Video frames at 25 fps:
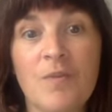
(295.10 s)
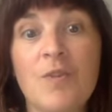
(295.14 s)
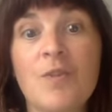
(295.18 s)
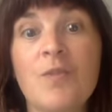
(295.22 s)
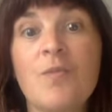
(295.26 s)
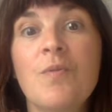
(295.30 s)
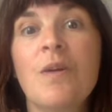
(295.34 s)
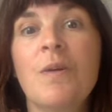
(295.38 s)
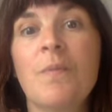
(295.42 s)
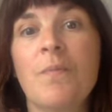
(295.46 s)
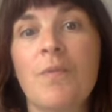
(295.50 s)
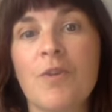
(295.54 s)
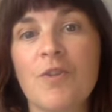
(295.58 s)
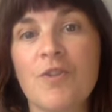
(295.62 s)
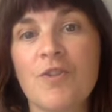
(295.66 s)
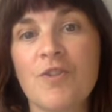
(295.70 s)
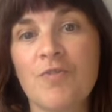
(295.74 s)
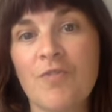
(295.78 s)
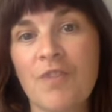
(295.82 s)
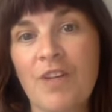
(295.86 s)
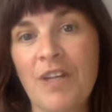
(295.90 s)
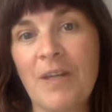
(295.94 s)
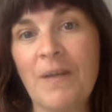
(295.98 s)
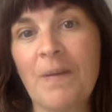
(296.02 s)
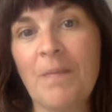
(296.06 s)
doing
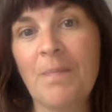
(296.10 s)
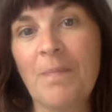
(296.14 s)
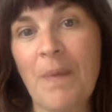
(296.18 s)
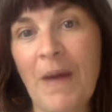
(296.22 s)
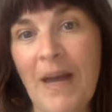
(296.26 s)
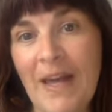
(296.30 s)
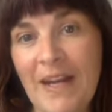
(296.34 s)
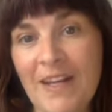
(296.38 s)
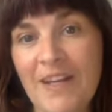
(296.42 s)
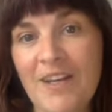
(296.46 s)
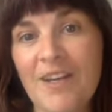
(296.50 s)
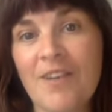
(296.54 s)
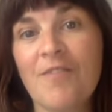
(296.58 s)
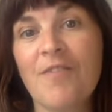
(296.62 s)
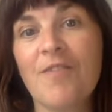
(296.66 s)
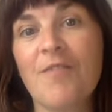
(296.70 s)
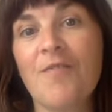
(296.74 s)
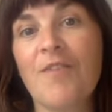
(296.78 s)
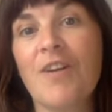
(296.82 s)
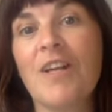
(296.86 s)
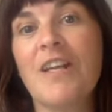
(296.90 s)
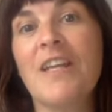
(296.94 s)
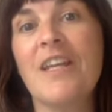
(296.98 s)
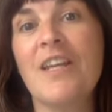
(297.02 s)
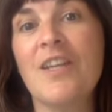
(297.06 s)
butchery better
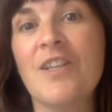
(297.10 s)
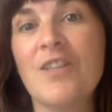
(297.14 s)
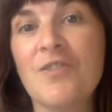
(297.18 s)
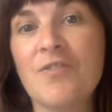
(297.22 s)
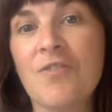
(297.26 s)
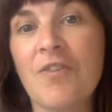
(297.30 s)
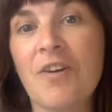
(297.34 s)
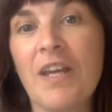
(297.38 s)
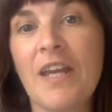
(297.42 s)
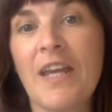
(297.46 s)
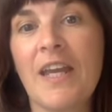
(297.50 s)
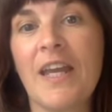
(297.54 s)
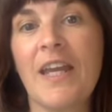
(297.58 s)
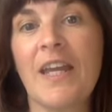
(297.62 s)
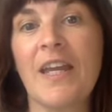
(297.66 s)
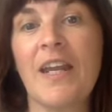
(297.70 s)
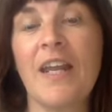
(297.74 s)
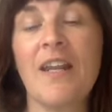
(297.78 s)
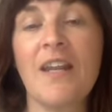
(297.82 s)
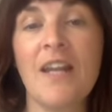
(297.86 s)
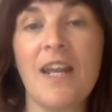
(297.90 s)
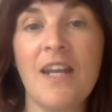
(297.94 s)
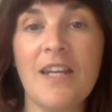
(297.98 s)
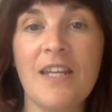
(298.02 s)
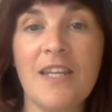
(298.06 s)
and really enjoying it.
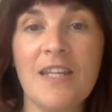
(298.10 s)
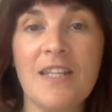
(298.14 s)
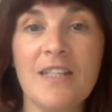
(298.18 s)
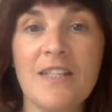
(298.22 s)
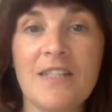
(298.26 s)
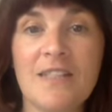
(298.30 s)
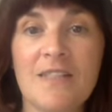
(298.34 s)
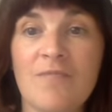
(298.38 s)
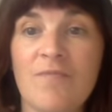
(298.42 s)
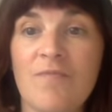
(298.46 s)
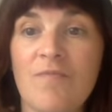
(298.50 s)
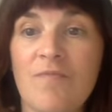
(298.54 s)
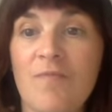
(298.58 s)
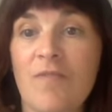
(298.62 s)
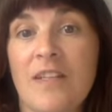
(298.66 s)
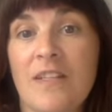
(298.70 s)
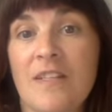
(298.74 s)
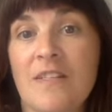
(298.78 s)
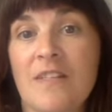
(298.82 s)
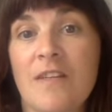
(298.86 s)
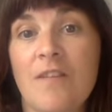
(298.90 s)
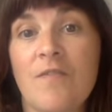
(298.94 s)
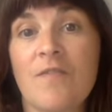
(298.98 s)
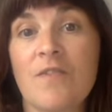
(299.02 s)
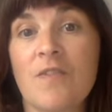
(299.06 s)
And then he
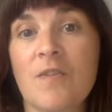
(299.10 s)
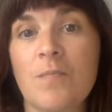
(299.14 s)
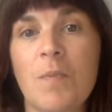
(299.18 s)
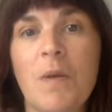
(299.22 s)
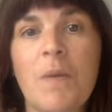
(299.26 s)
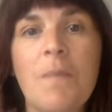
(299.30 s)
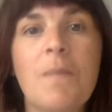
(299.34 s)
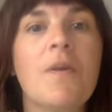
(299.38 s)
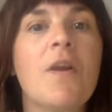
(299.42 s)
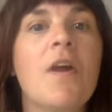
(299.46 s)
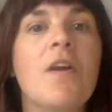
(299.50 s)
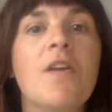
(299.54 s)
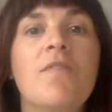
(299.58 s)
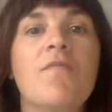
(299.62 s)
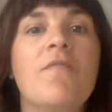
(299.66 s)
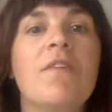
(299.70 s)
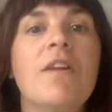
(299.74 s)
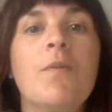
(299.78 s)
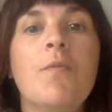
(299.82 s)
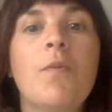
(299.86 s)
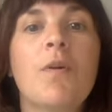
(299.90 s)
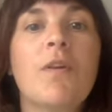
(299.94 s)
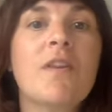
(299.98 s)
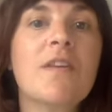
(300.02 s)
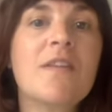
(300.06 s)
discovers that people only
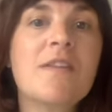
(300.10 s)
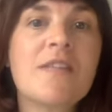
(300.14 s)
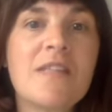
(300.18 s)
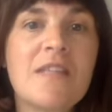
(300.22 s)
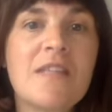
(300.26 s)
really want